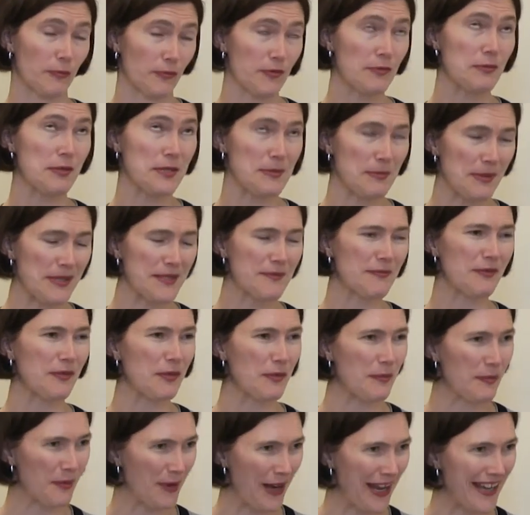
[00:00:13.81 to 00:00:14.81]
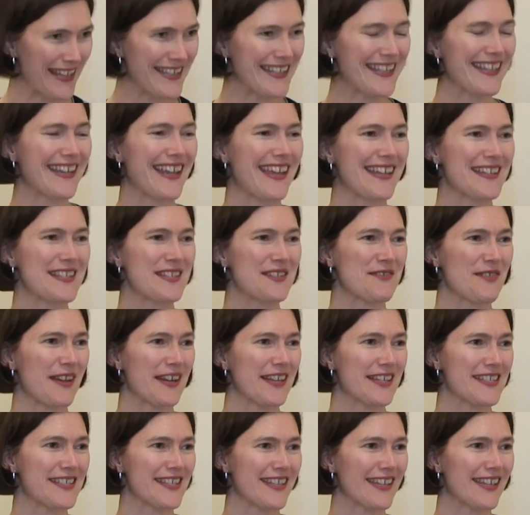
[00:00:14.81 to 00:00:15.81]
for branding and
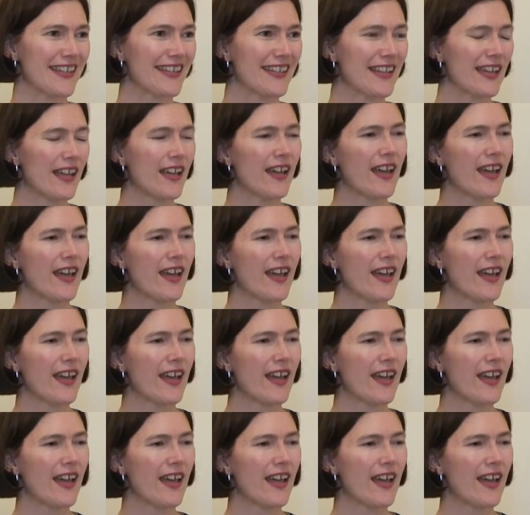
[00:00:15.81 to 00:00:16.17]
strategy.